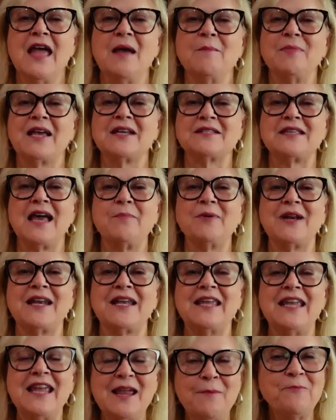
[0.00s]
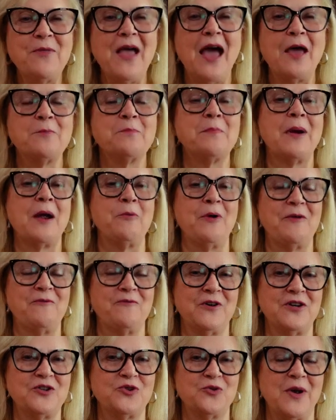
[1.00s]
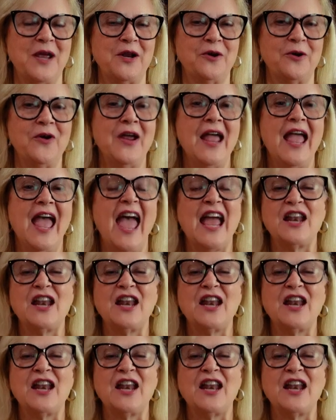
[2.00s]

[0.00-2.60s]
because I'm going to keep that in my refrigerator